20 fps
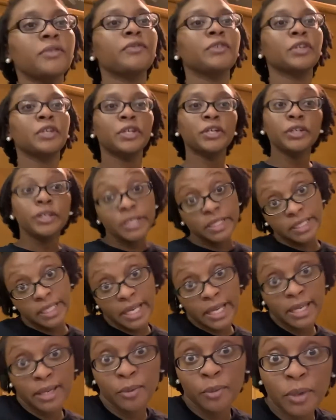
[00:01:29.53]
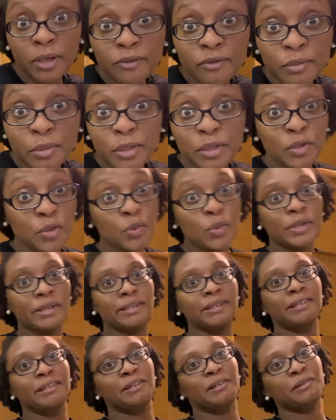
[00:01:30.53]
if you're curious, hey, what have you been
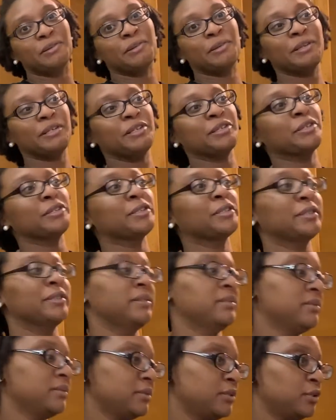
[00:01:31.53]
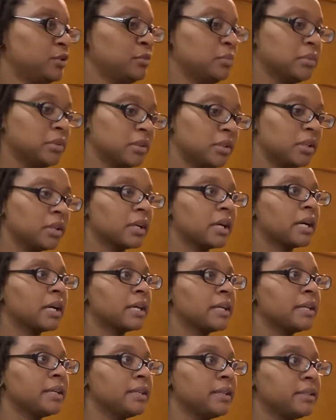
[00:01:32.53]
doing on your super long
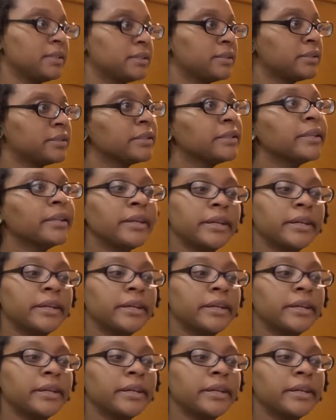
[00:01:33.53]
hiatus?